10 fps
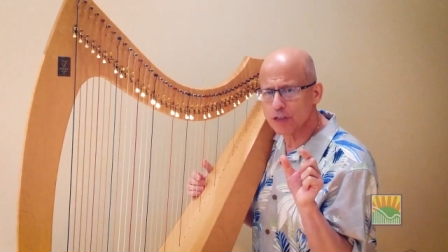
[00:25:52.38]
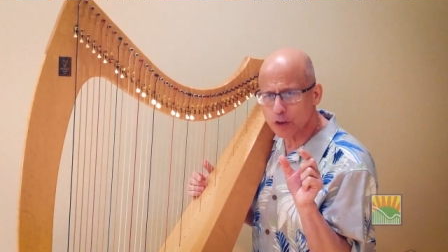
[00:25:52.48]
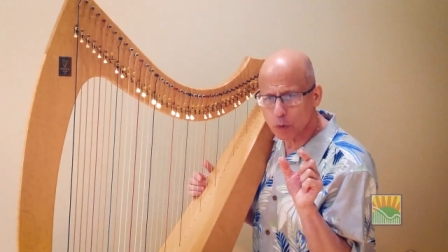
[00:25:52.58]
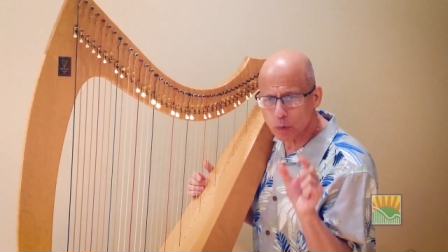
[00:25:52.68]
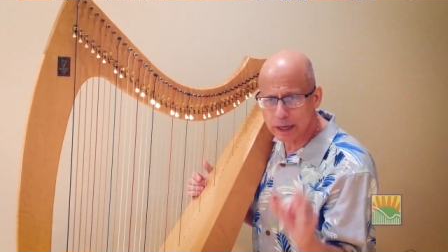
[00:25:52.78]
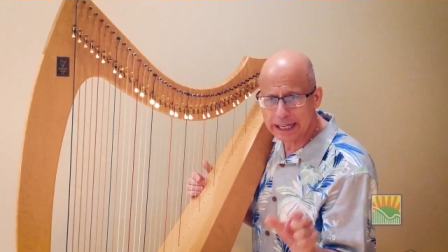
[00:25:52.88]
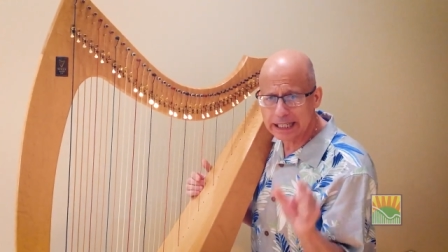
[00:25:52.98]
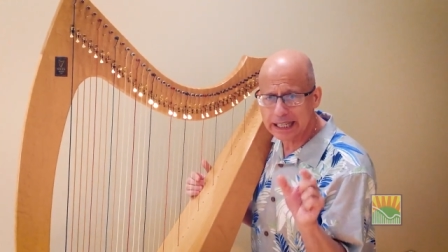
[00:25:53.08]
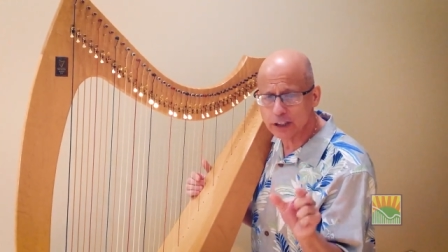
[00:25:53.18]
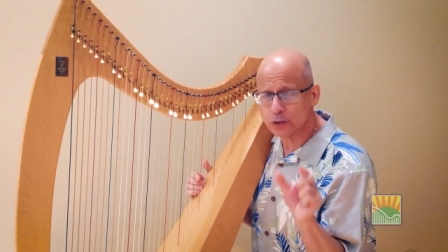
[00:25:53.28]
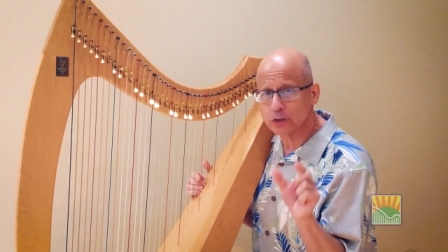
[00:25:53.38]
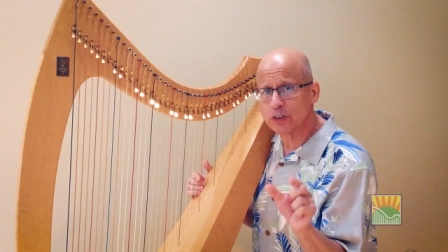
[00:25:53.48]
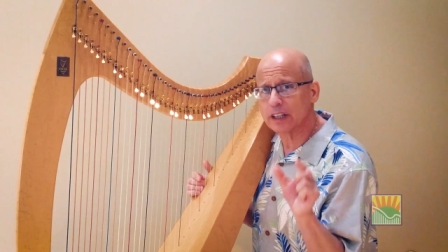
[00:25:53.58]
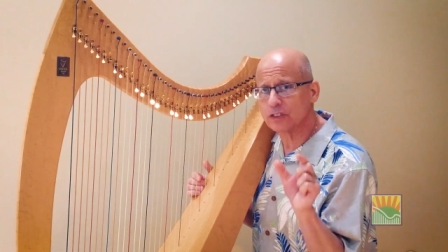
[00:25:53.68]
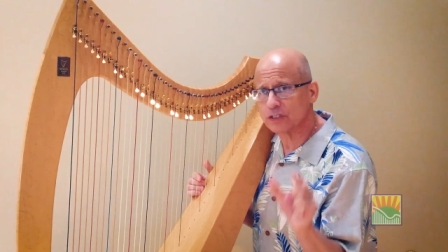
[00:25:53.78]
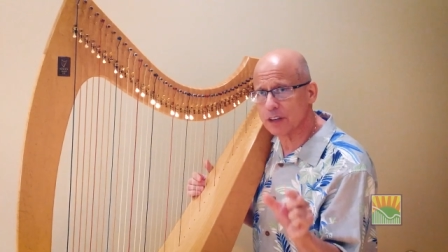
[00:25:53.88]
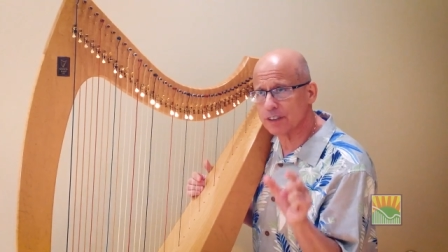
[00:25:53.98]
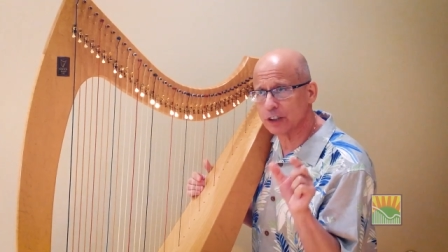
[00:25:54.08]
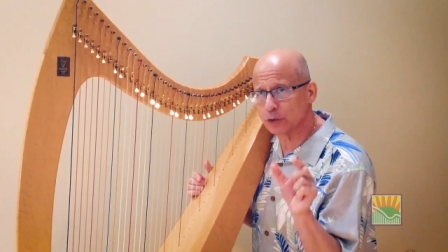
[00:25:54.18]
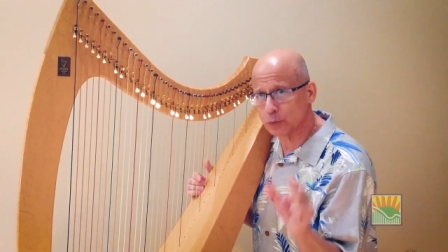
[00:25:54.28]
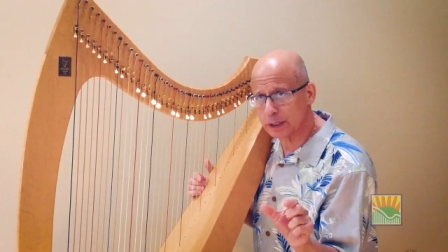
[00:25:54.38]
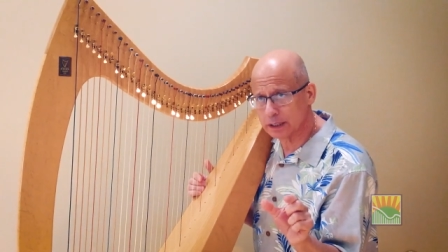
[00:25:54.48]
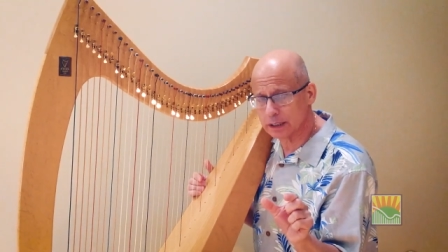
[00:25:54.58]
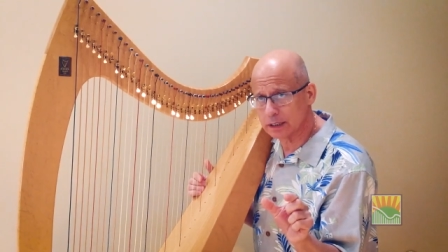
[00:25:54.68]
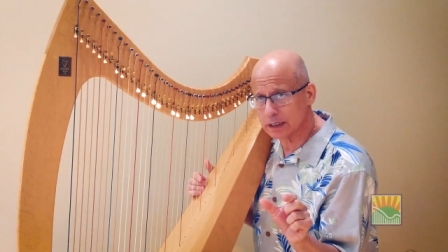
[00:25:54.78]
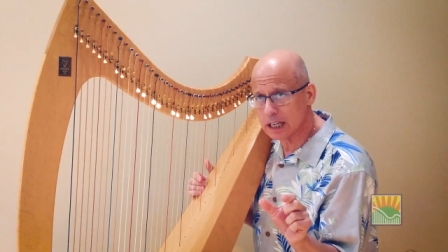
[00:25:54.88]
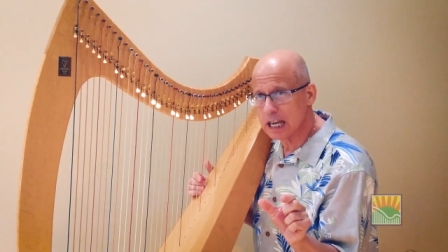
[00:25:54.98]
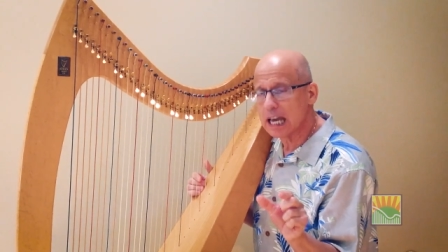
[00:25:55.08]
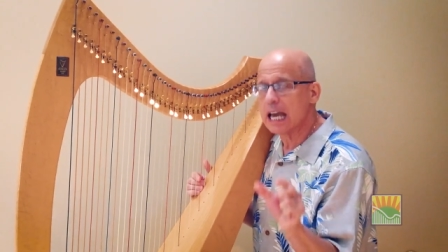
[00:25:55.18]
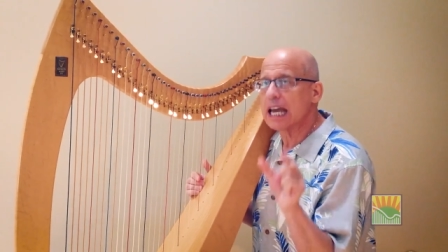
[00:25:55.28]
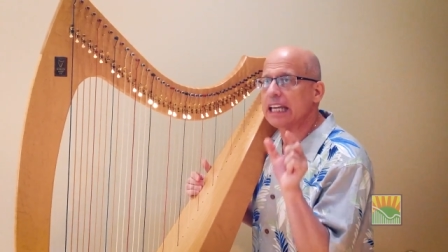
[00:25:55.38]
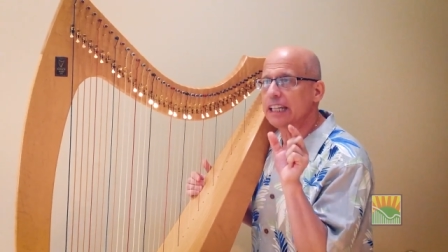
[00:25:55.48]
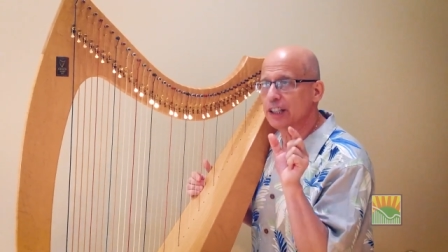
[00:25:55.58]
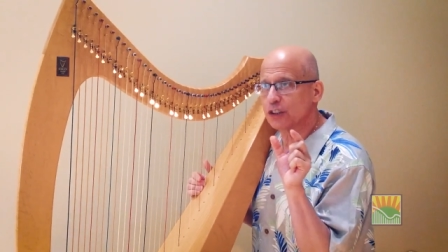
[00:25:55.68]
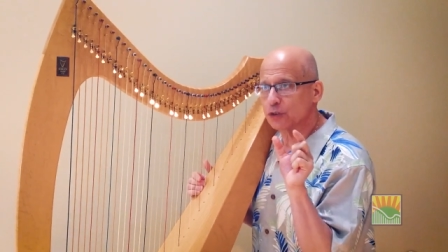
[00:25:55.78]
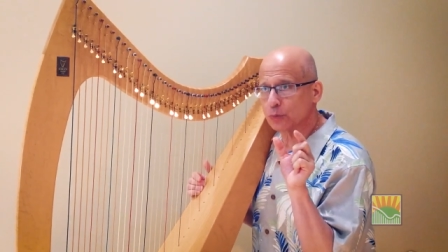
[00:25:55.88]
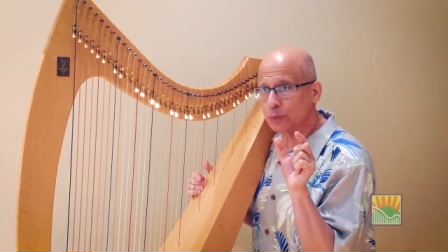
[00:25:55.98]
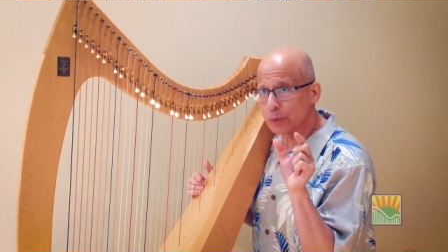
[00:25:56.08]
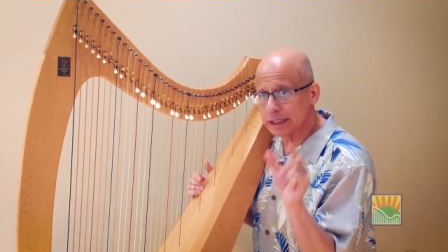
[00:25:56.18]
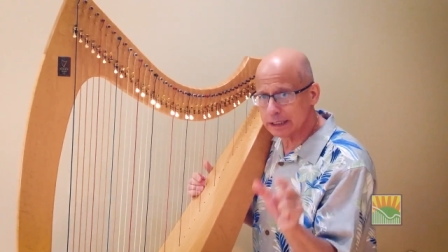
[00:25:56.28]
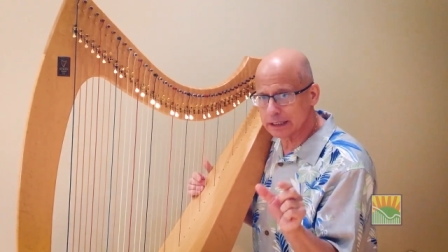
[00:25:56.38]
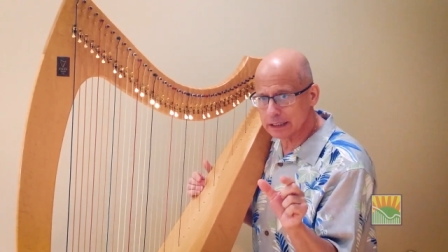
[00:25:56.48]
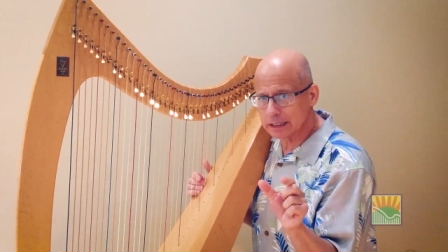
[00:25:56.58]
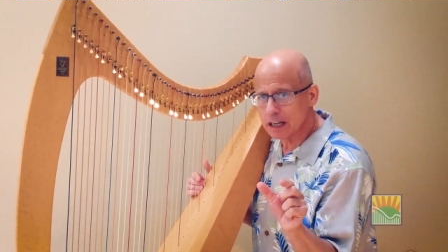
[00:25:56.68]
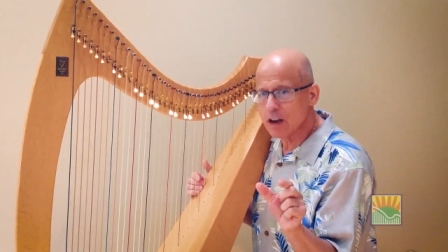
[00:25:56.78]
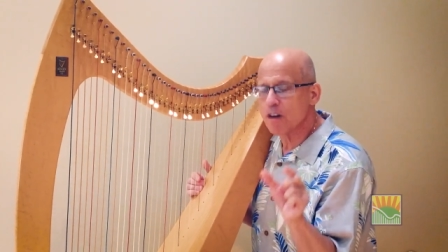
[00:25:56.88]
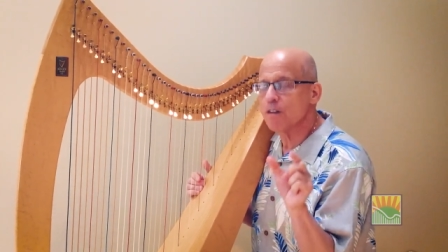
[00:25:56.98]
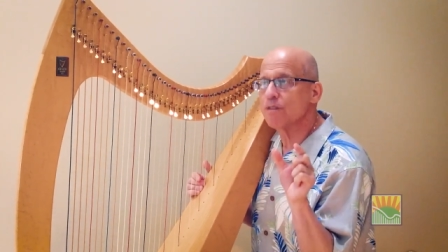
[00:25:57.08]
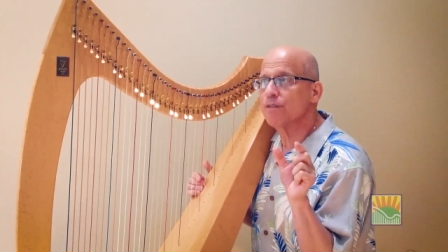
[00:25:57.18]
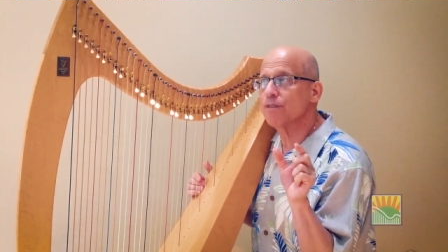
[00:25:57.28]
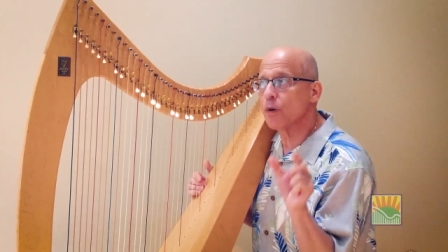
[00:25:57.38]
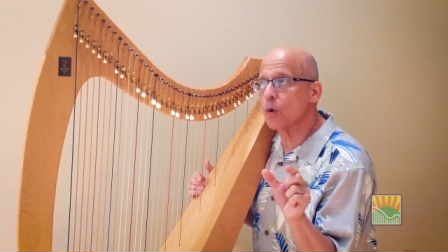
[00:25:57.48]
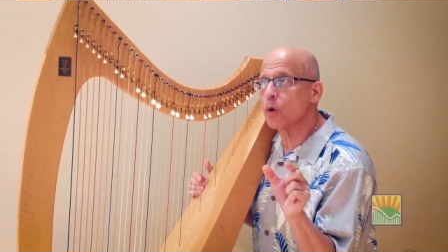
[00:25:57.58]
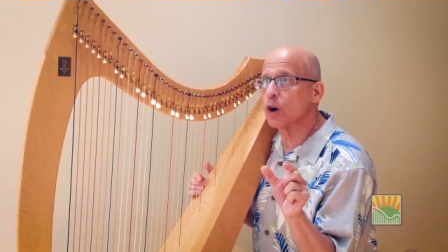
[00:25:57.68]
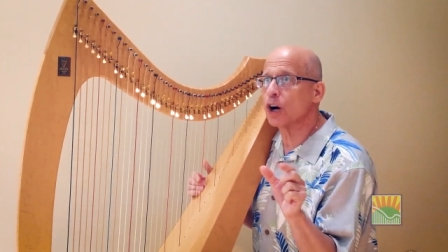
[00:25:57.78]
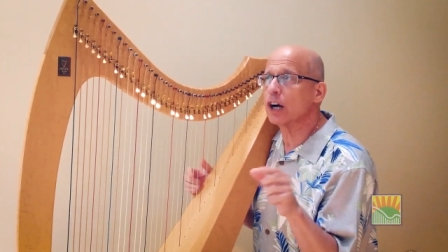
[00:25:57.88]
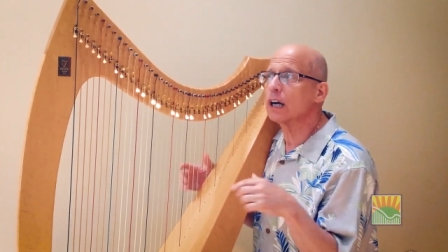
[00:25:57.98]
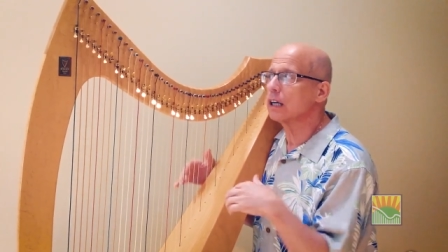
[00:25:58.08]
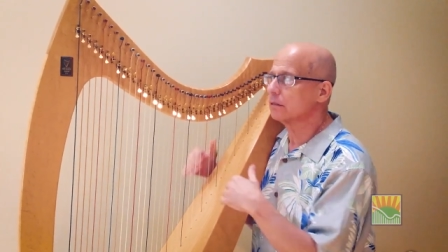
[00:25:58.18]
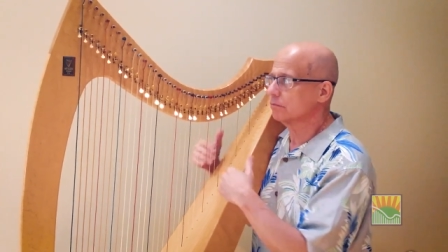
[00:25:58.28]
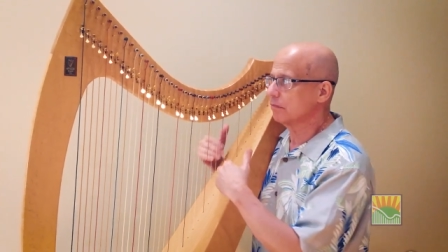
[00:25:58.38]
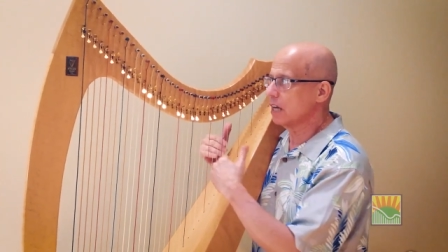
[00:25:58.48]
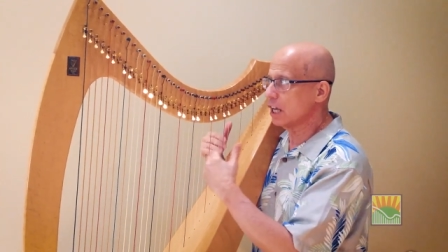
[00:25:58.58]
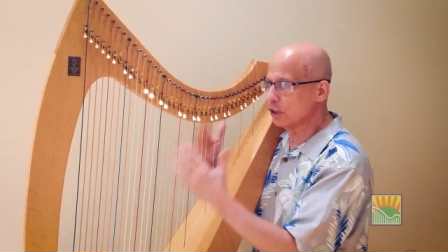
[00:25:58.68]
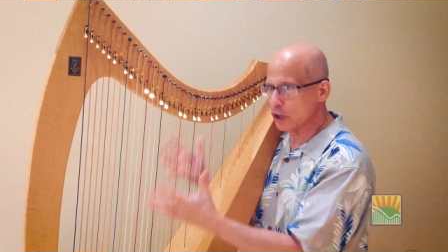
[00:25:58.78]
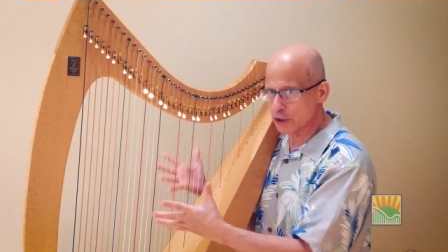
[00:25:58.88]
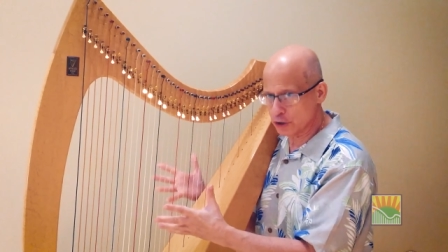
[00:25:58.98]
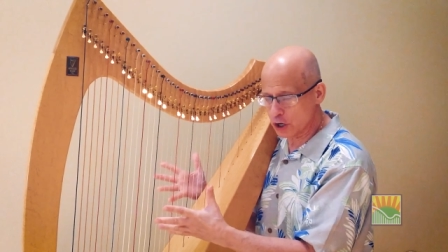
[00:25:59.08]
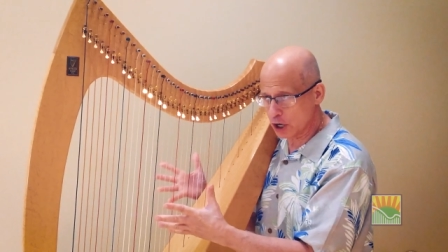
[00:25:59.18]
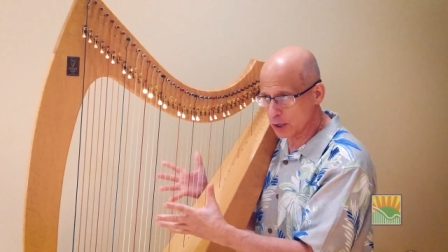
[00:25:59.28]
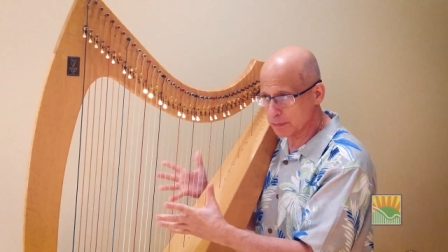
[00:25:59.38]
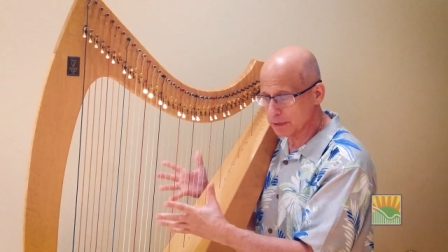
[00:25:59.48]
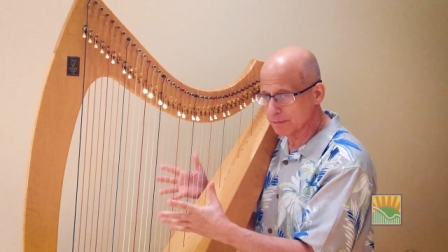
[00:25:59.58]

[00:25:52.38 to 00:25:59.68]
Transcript: the way exercise seven is written, it is written for a larger harp.